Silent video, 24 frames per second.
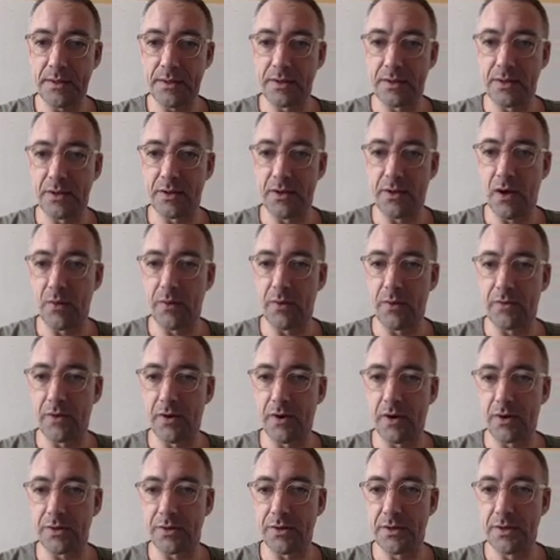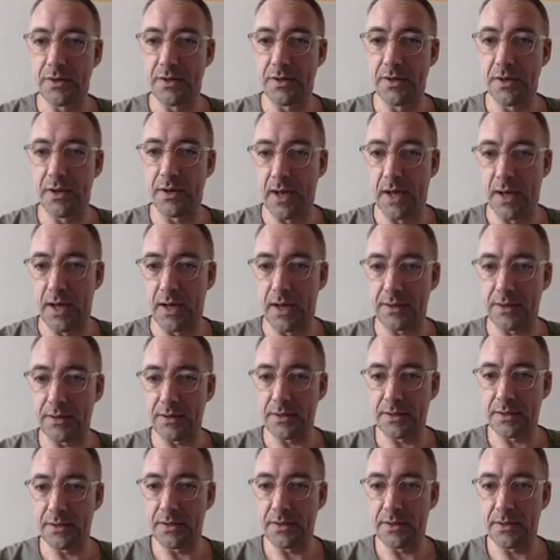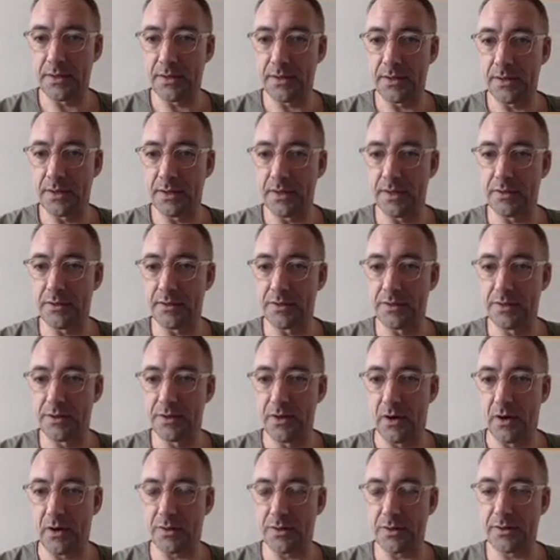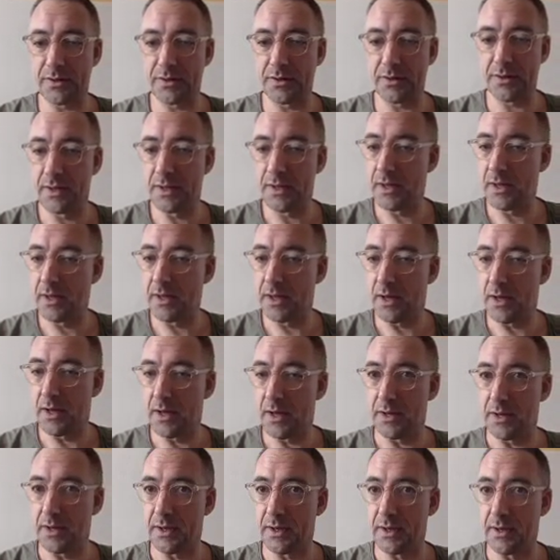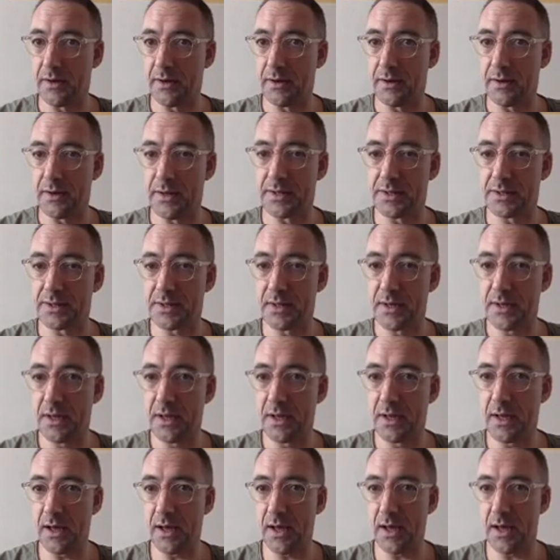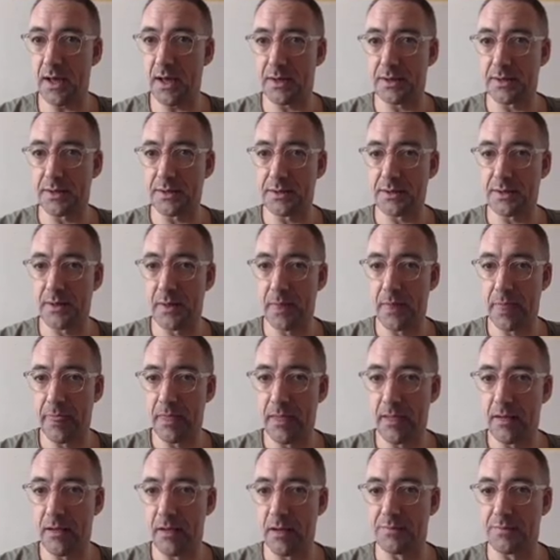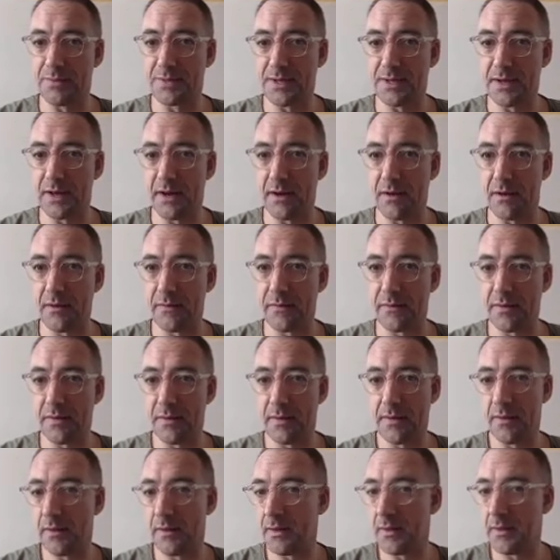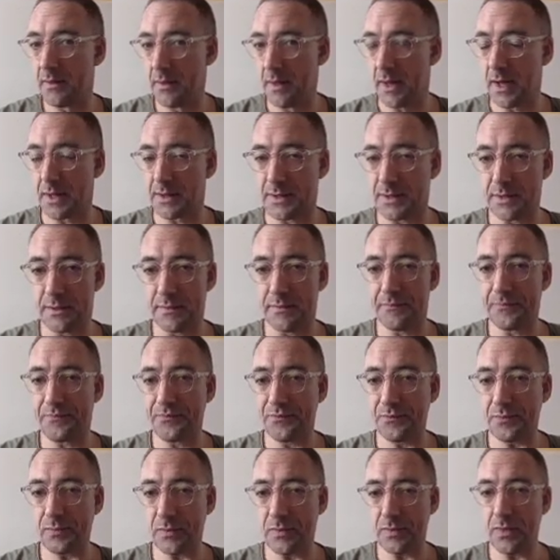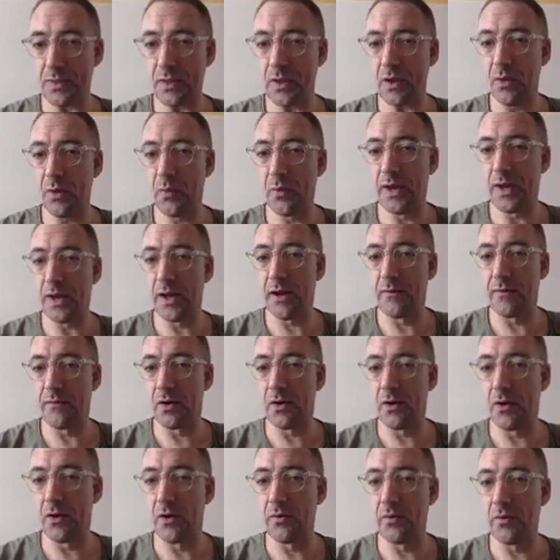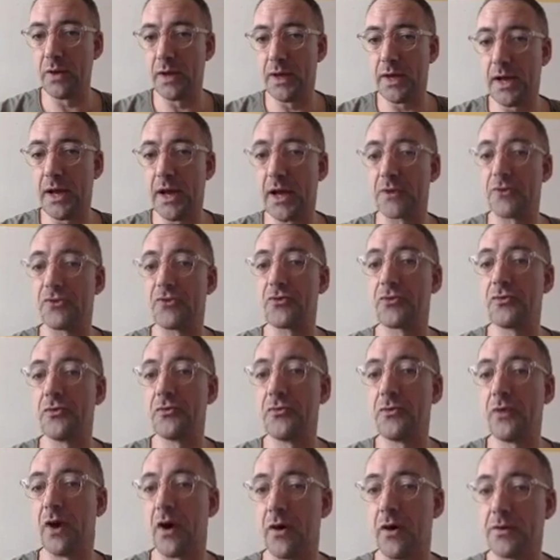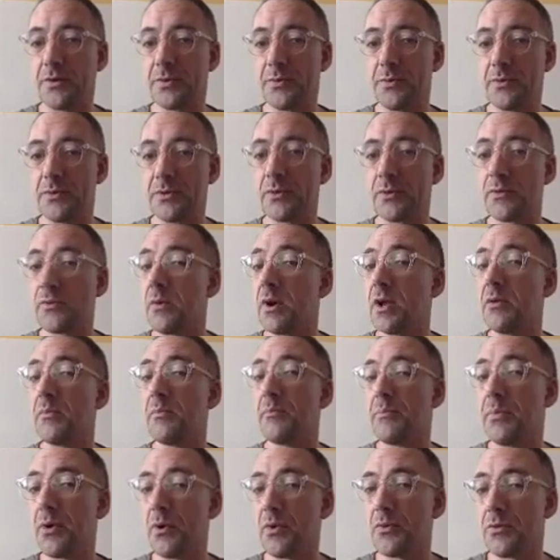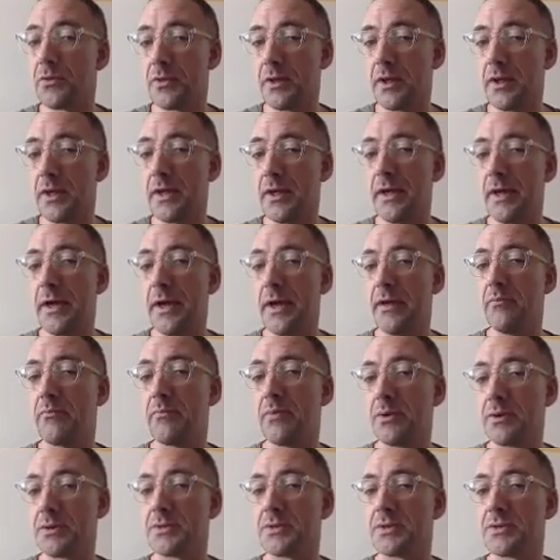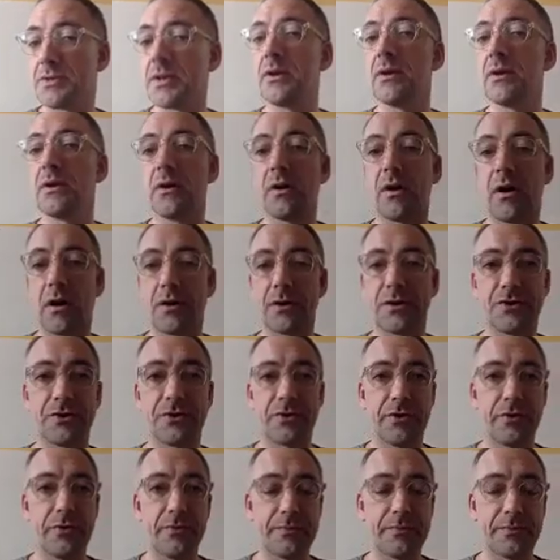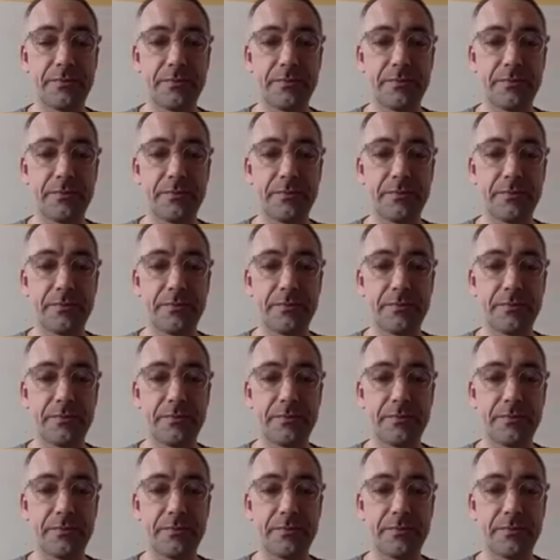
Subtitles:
So now we've got NAND, here's NOT, and here is AND. Observe that we have only a true output when both inputs are true.